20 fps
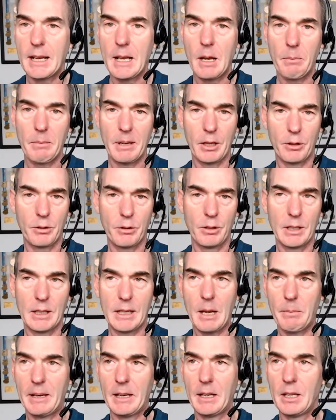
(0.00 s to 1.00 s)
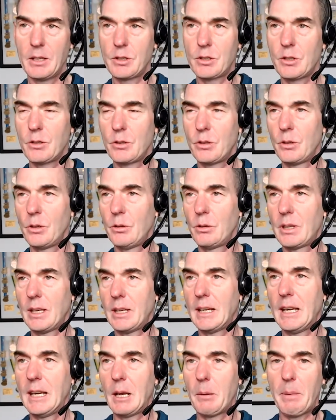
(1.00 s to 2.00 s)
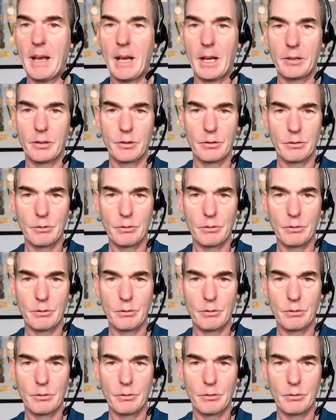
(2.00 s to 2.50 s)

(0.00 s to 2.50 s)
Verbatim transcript: coming coming into thinking about